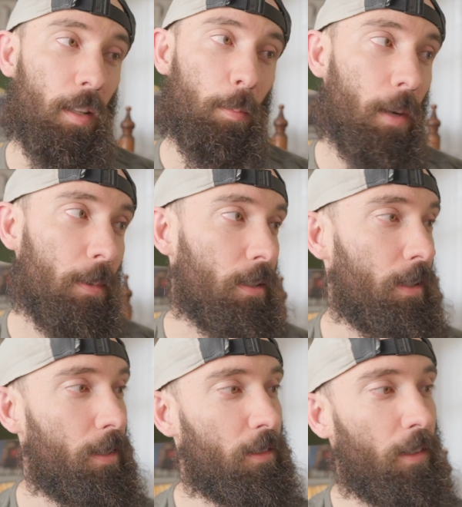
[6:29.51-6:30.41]
The Primus
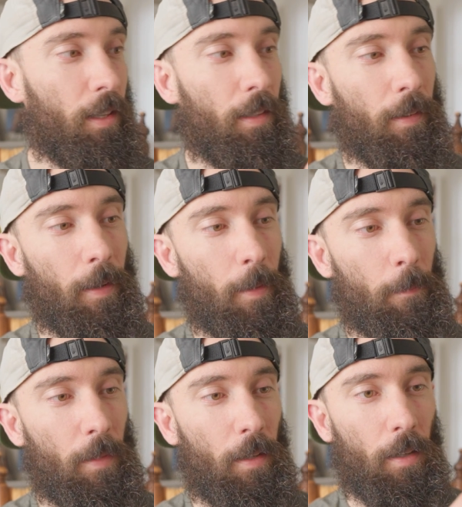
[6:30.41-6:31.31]
Lite is great,
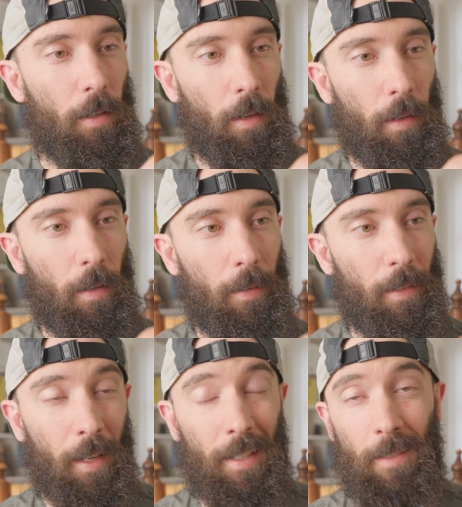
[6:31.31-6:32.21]
and
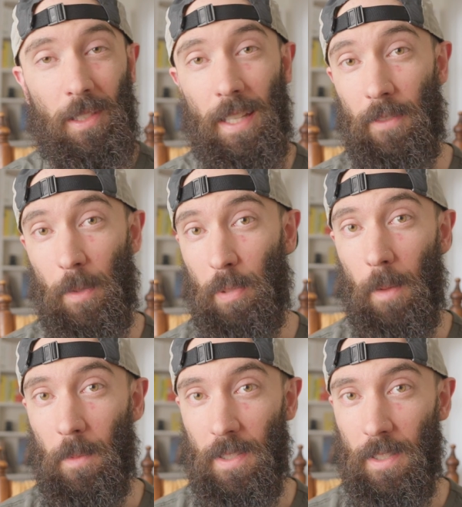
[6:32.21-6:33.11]
I didn't really have any
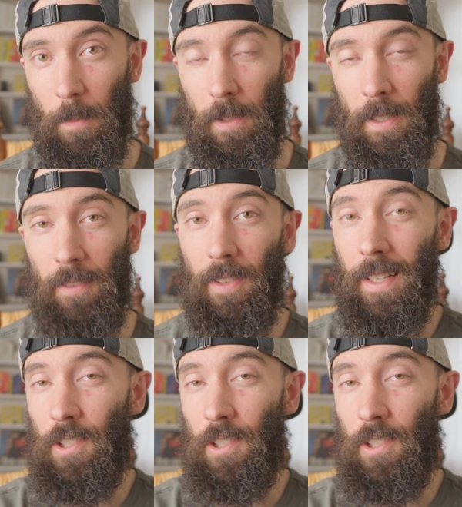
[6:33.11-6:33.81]
problems slipping. I find